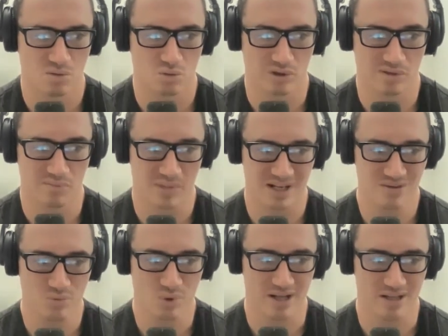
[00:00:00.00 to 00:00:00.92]
Well, in many
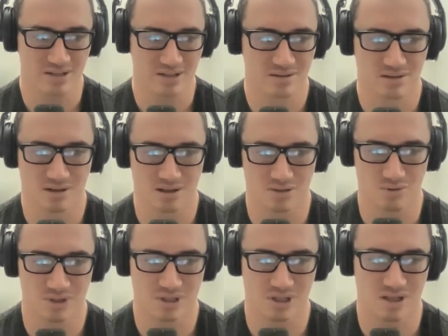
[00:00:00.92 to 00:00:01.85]
ways, a
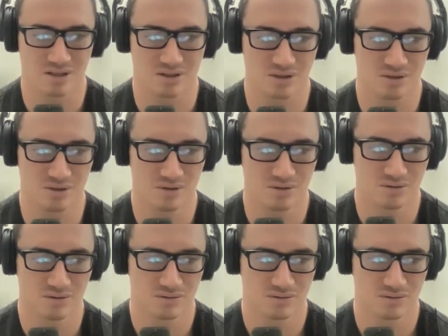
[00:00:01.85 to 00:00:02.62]
return to